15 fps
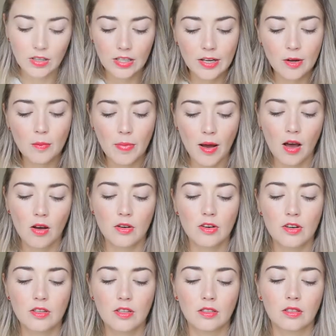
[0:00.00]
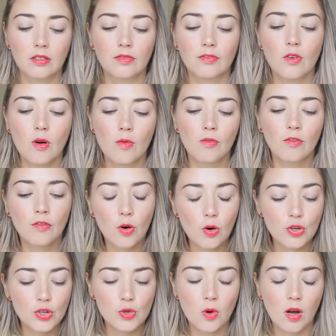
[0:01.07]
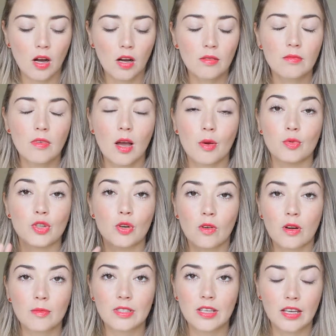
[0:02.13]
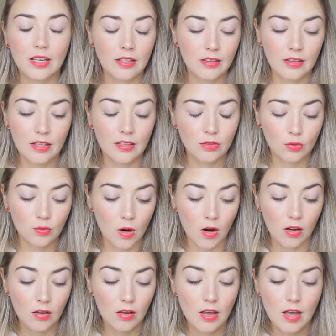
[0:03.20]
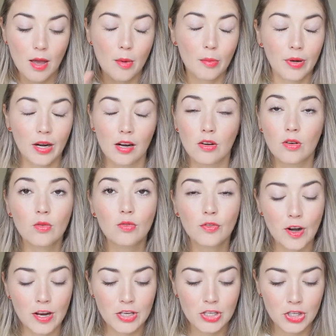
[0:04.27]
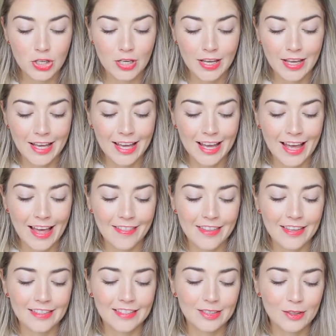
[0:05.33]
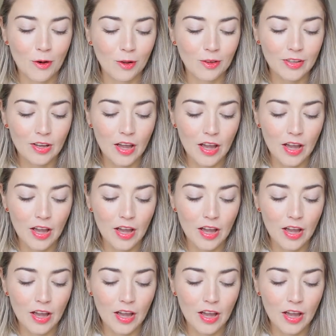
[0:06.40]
a little powder. This is from Bourjois. I'm sure I'm saying this wrong, but I know French. and this is called the